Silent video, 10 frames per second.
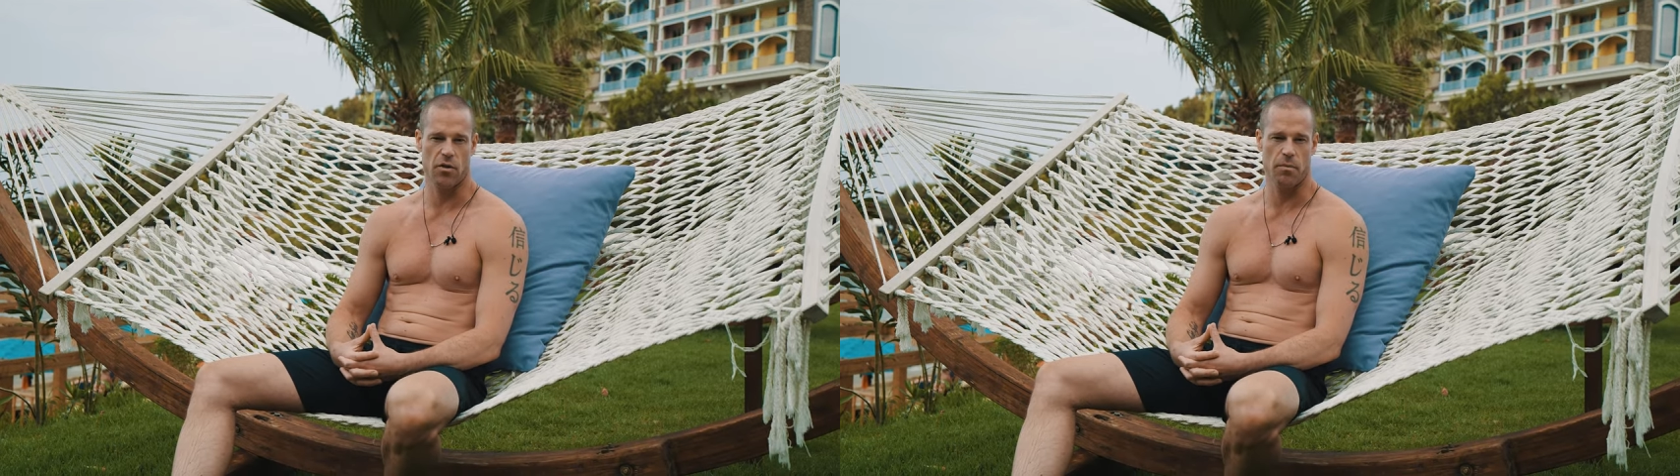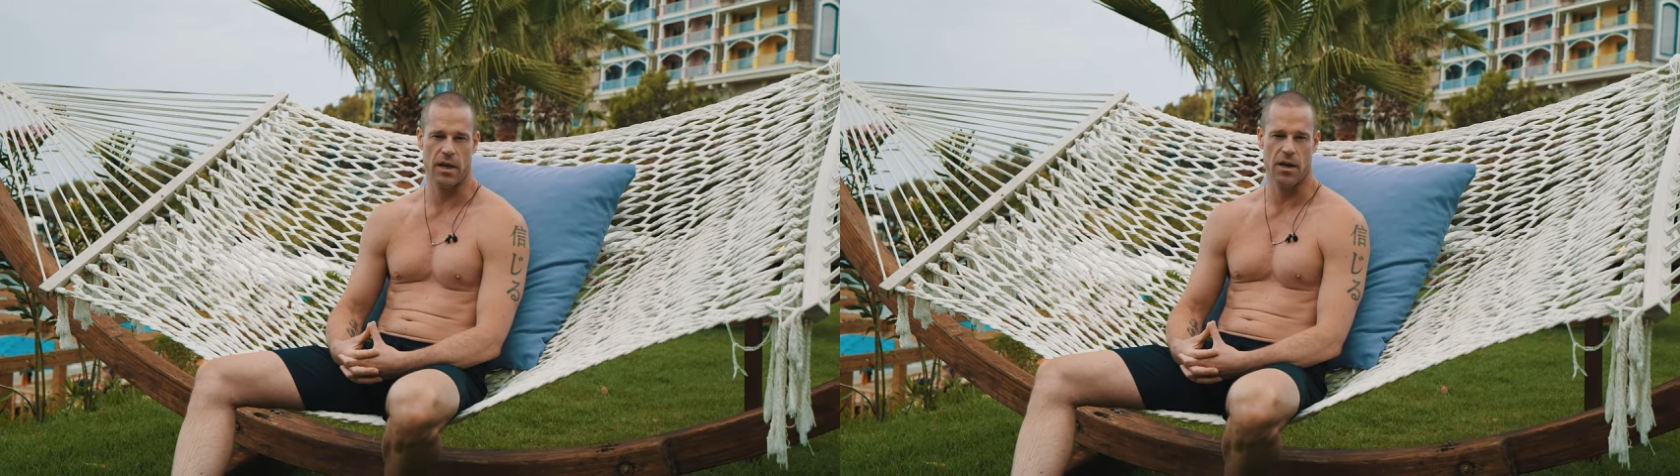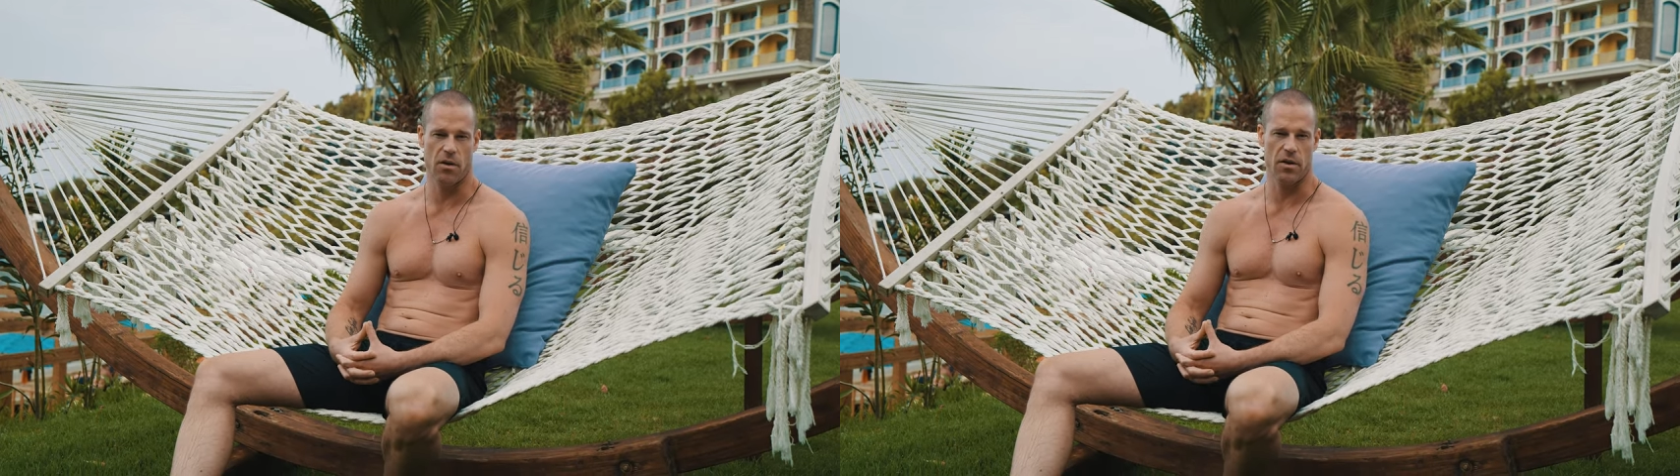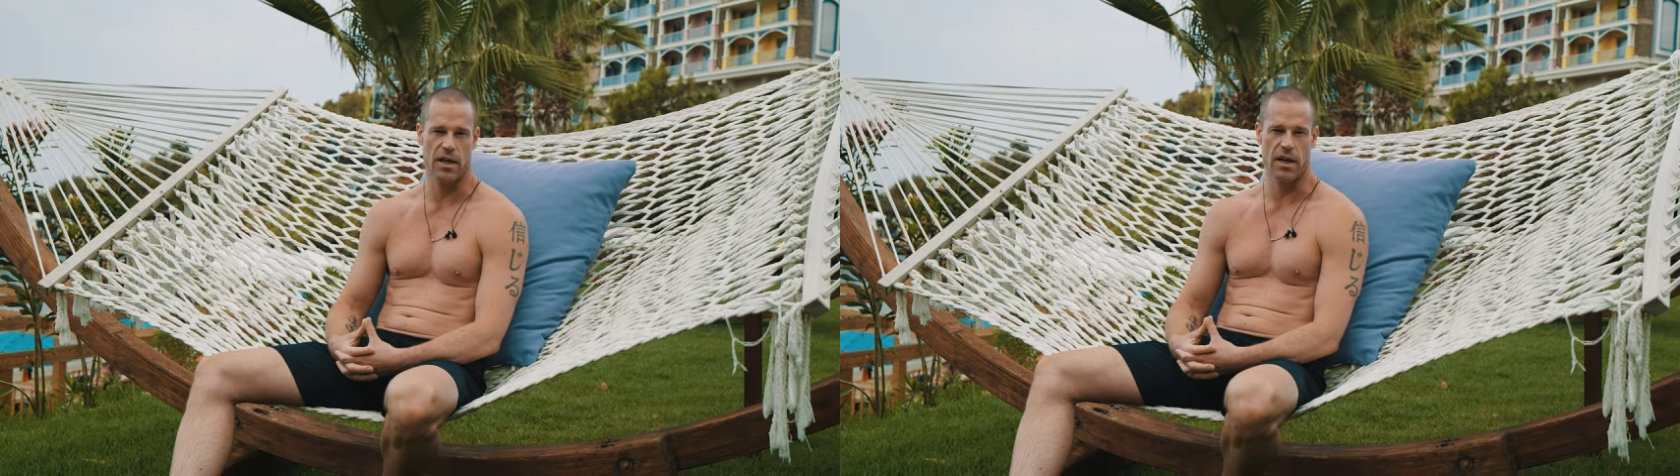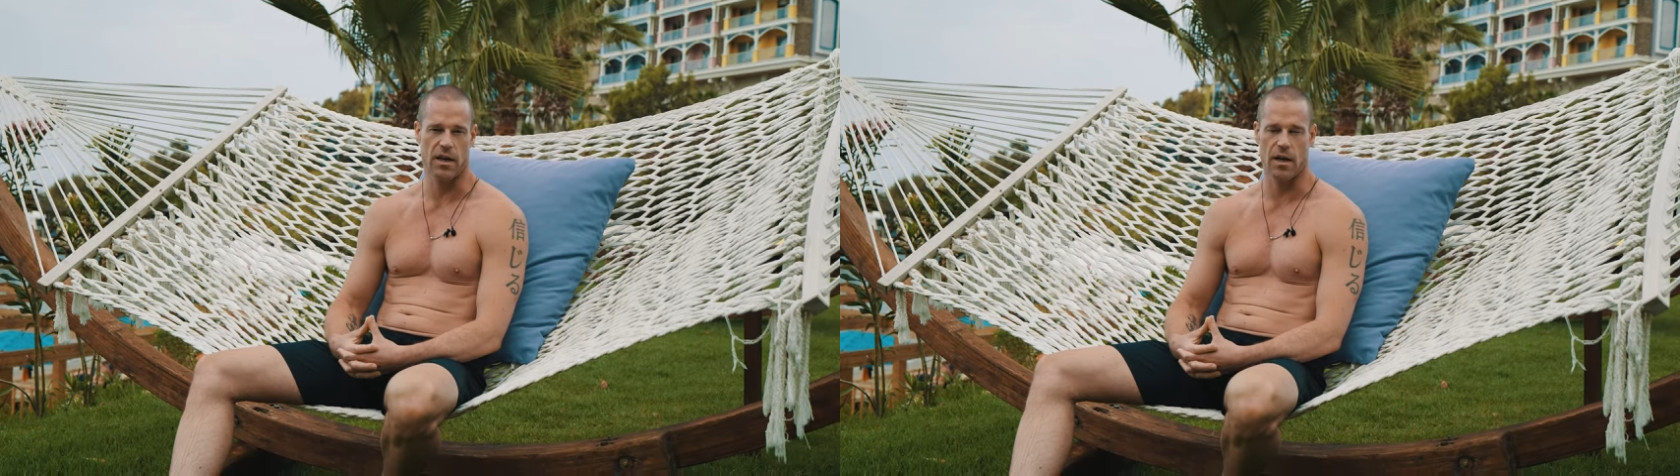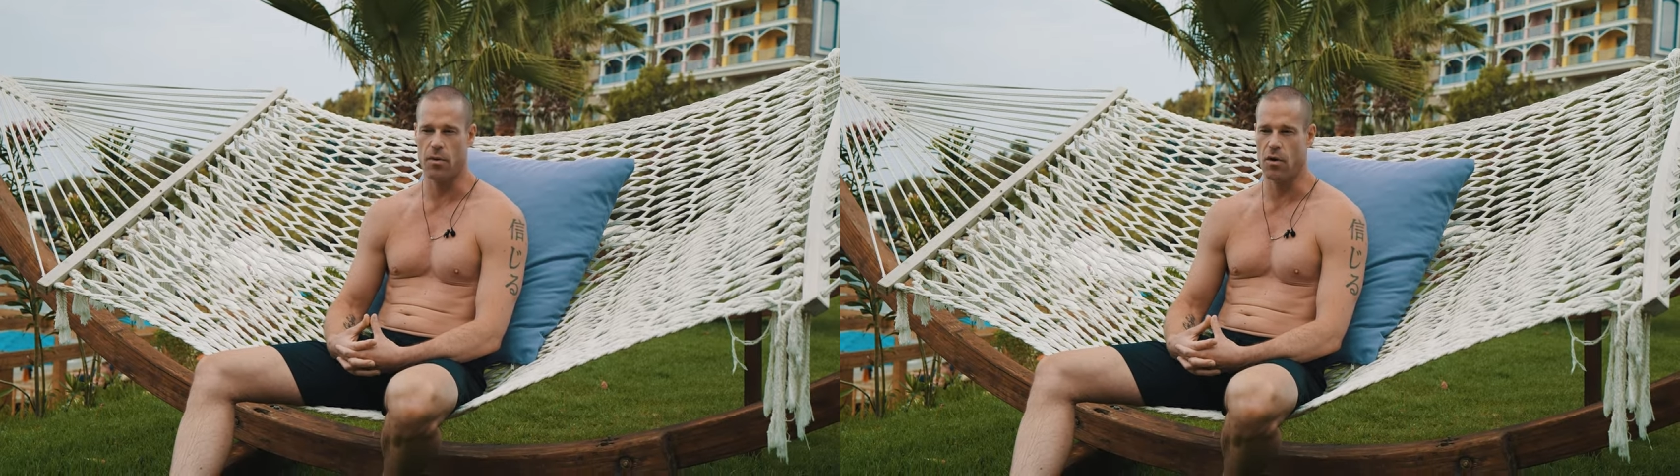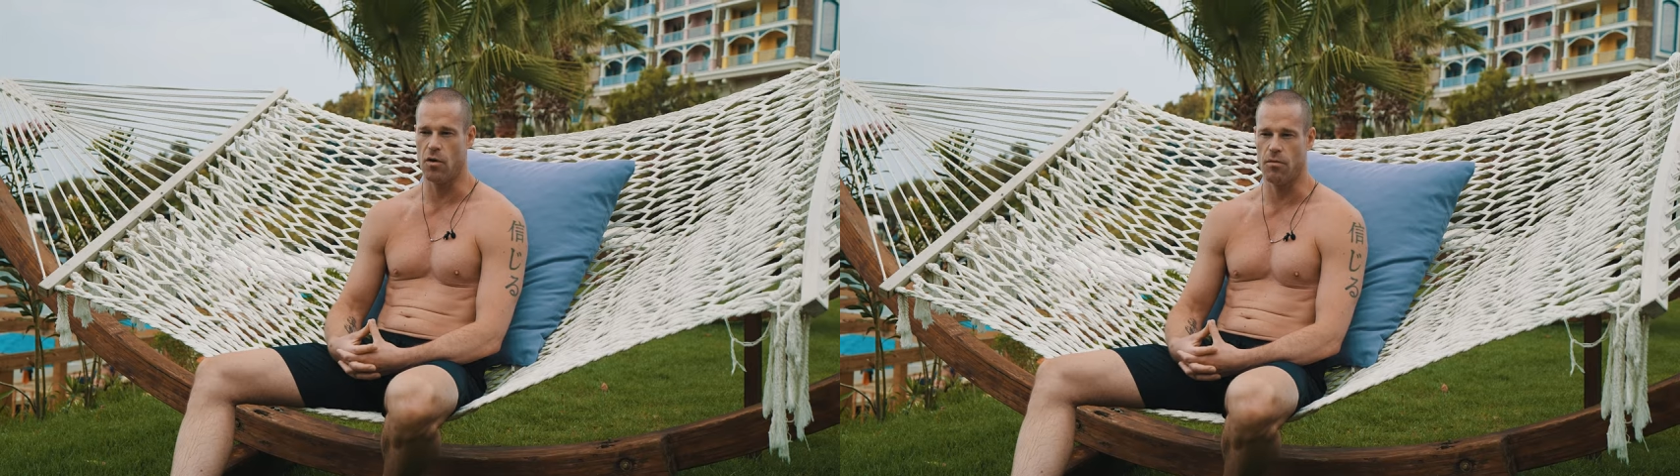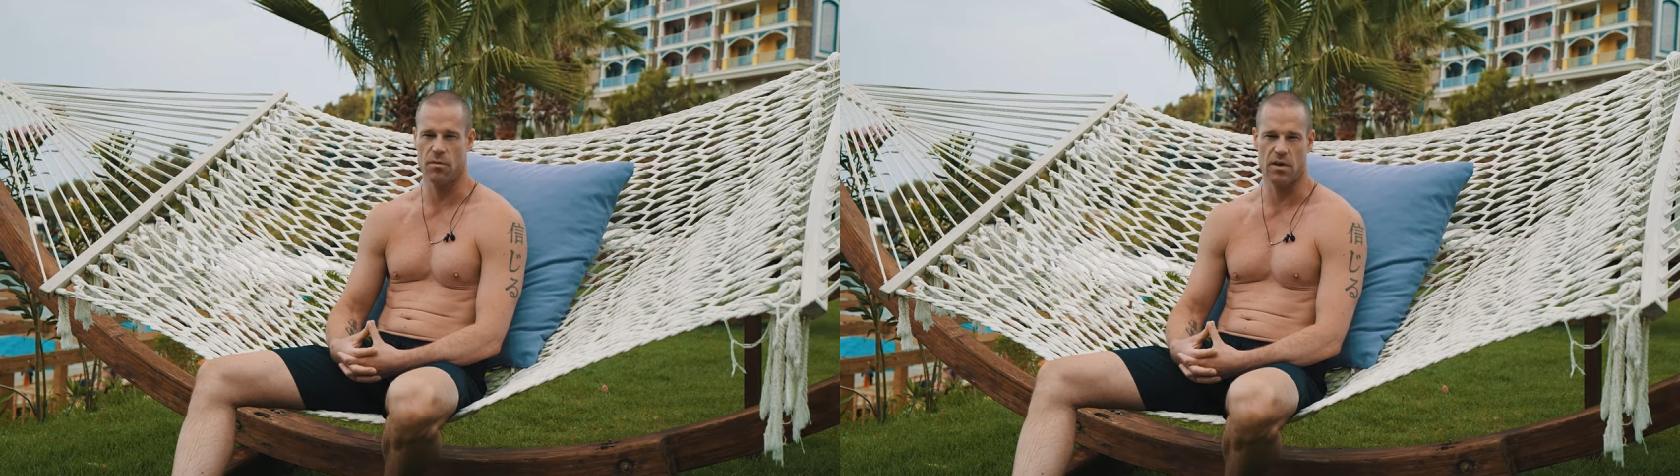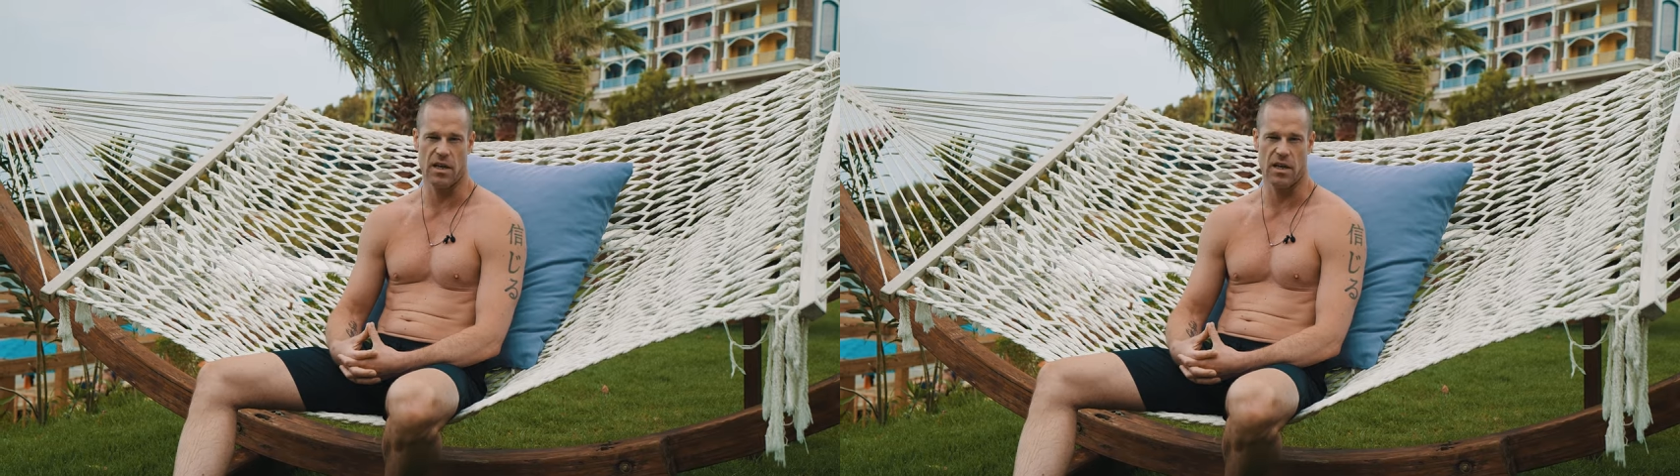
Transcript: you play all day, come home,